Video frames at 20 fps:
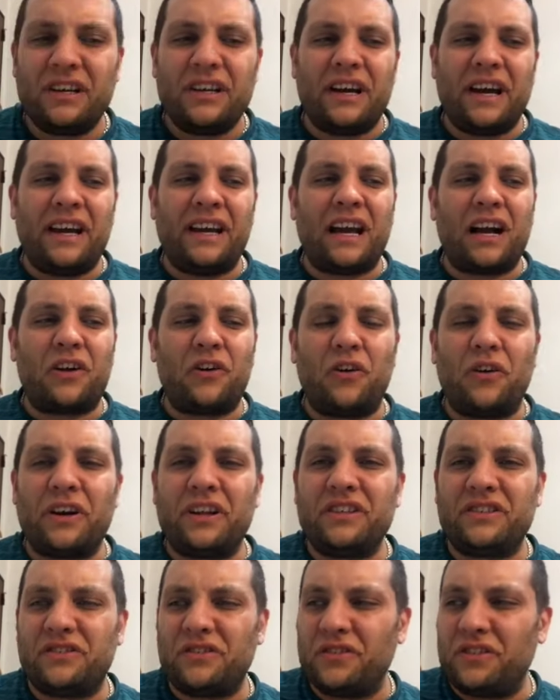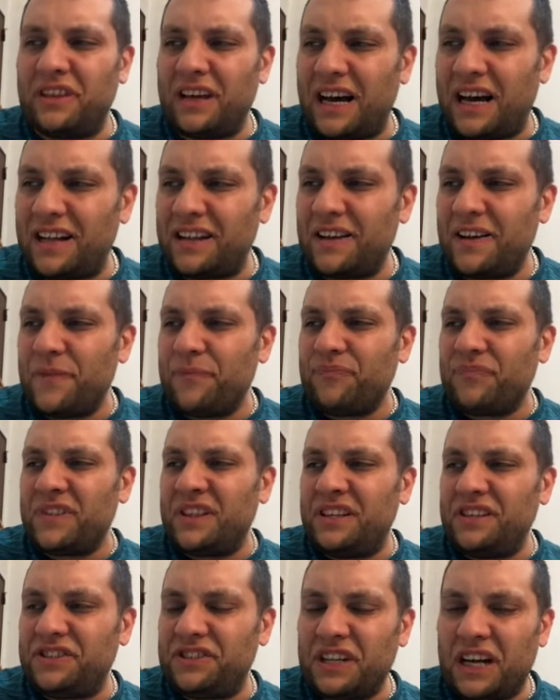And according to that
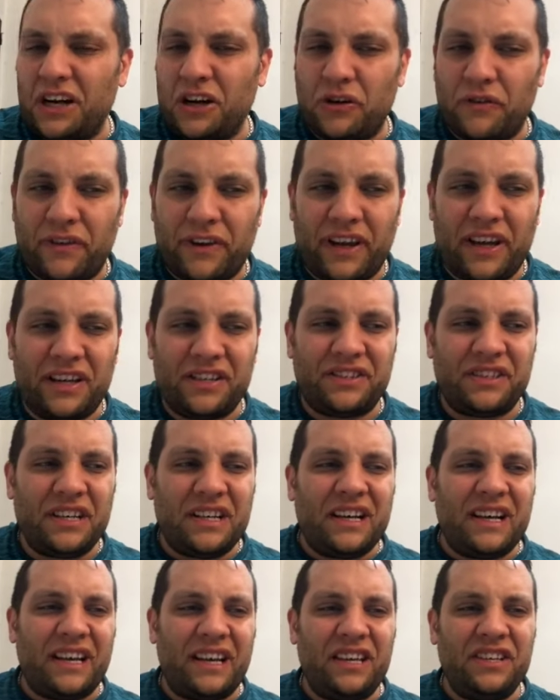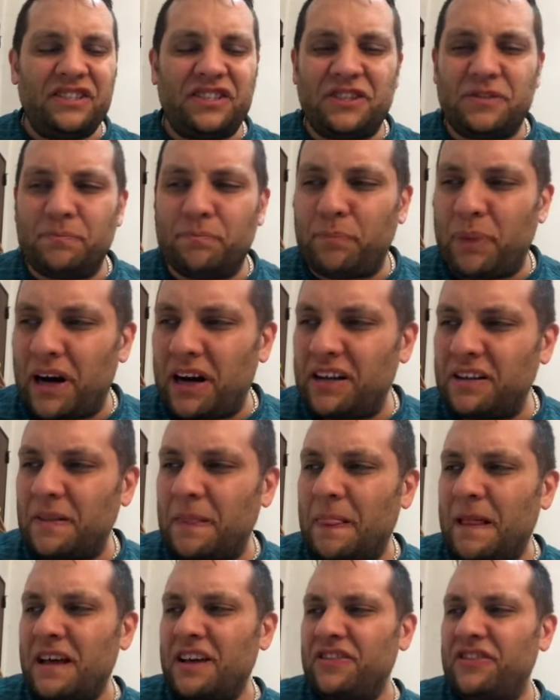desire of His, He
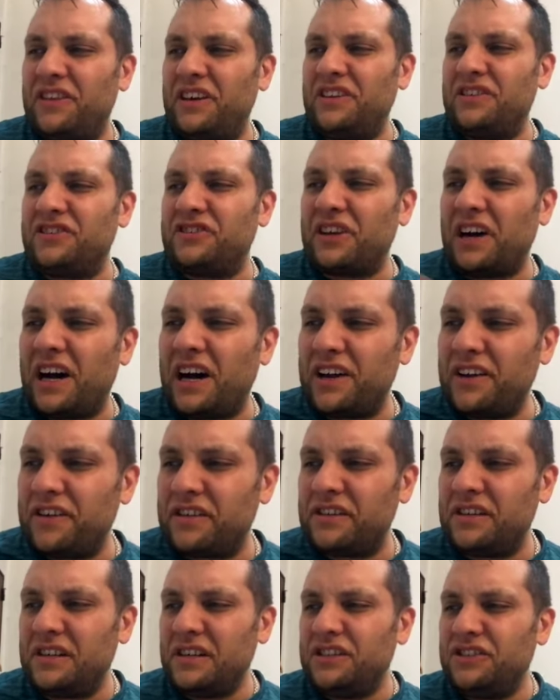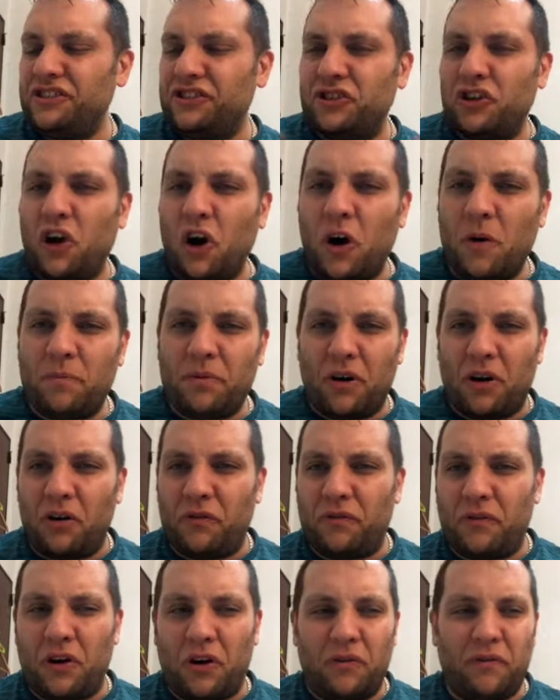spun the entire scope
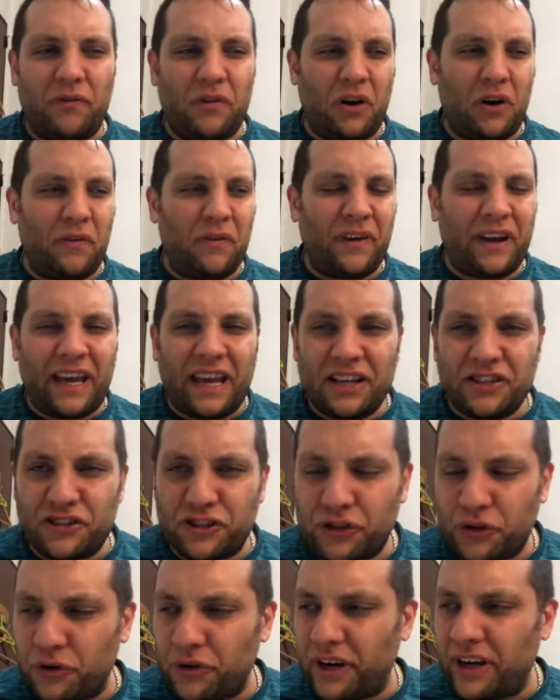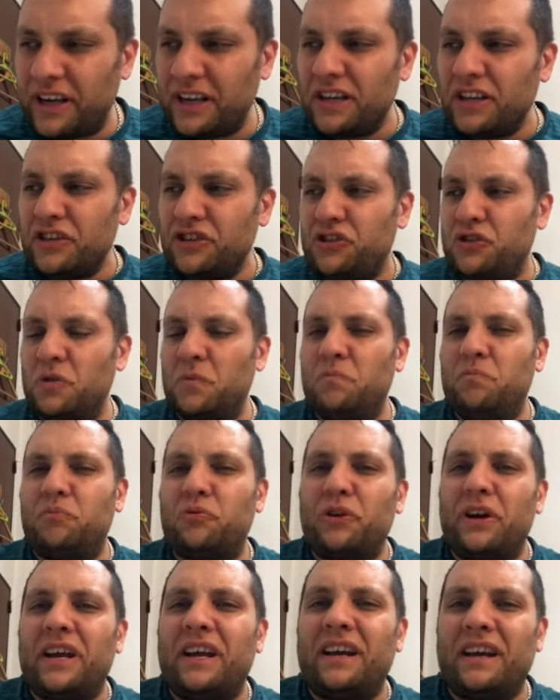of history to
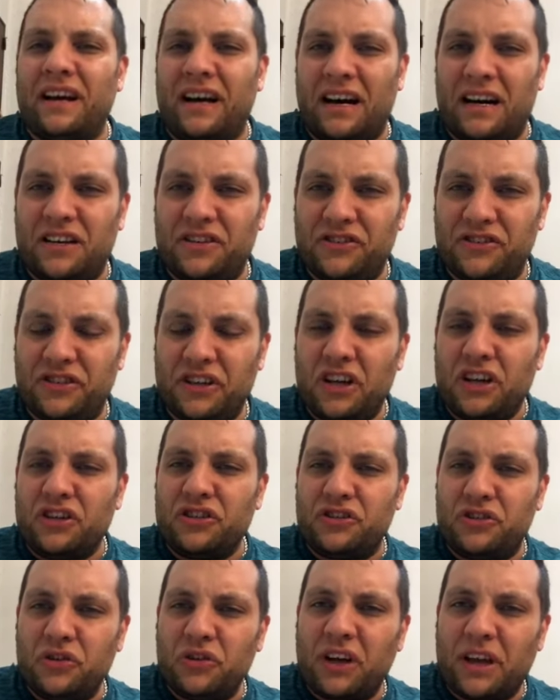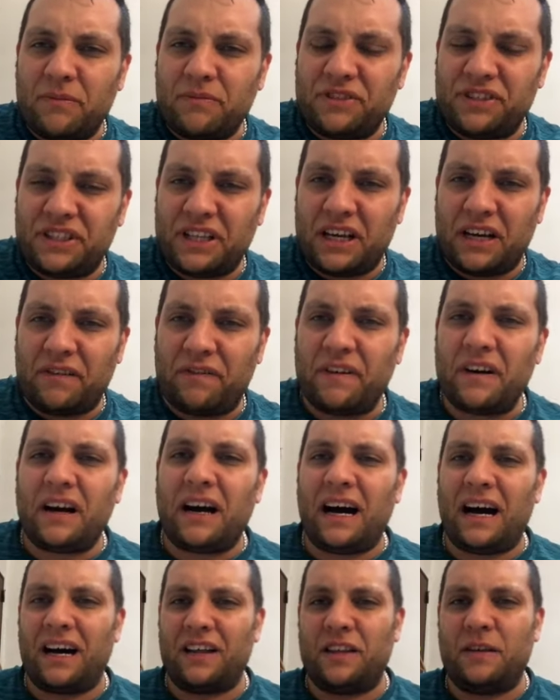bring us to Himself
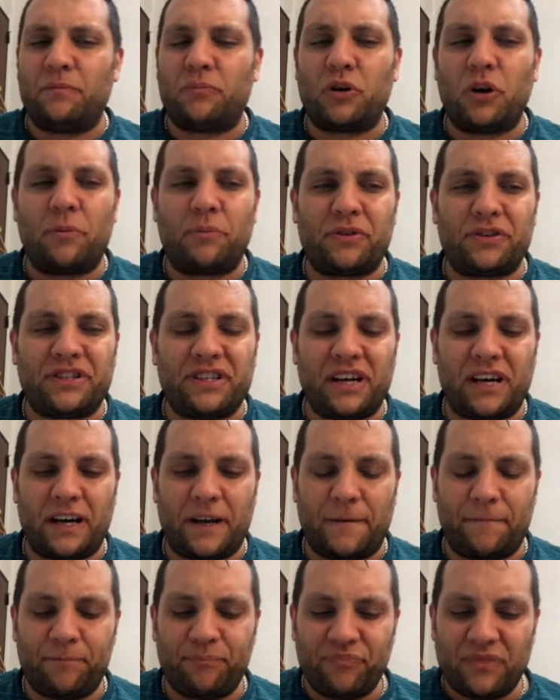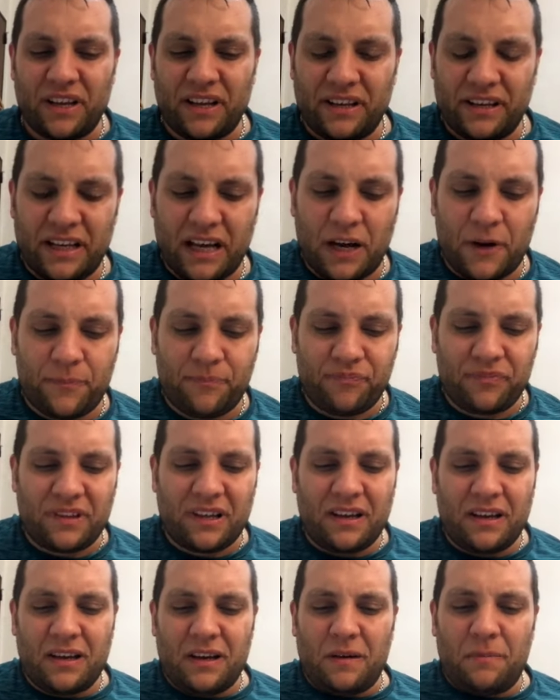at the proper time. Now,
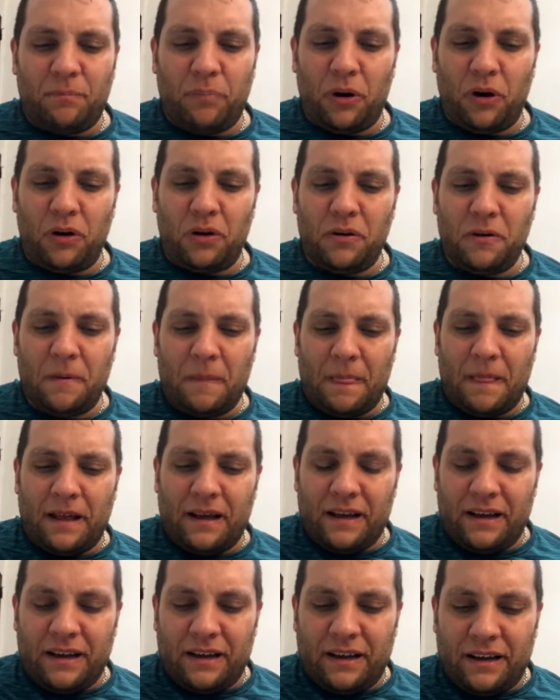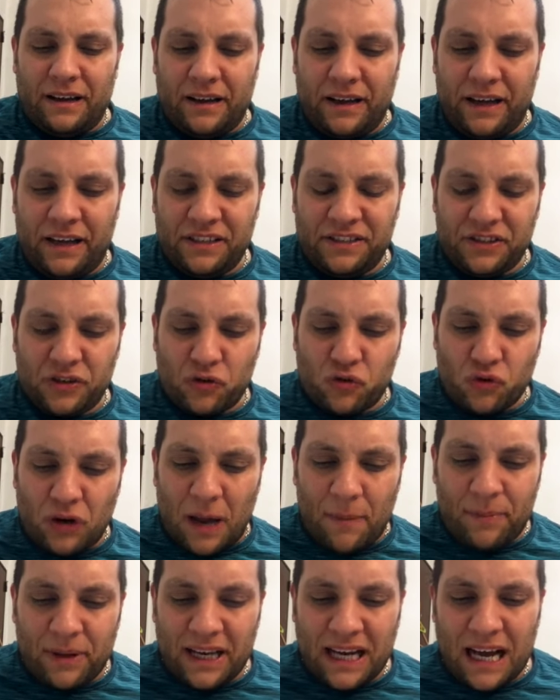Paul is
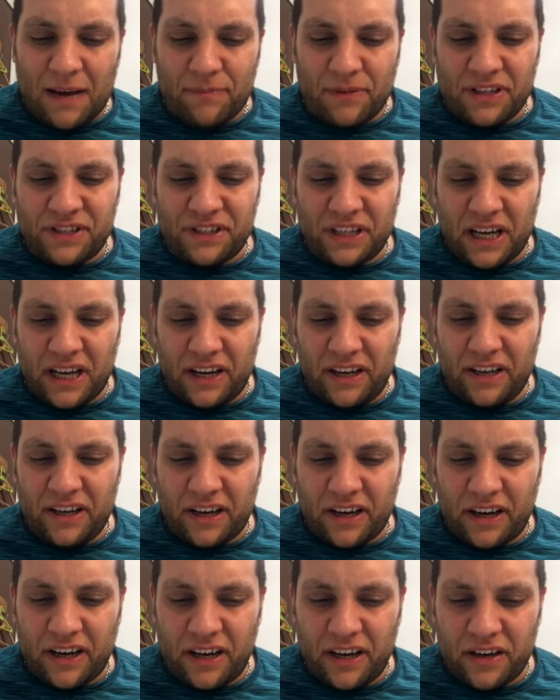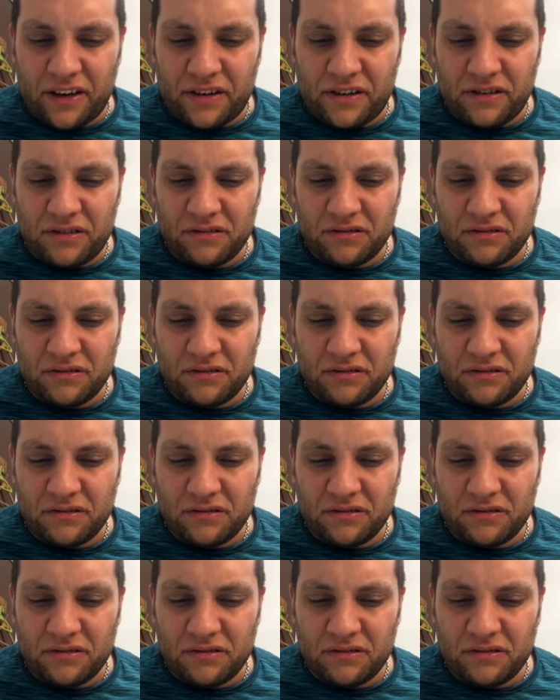wrapping up this idea here,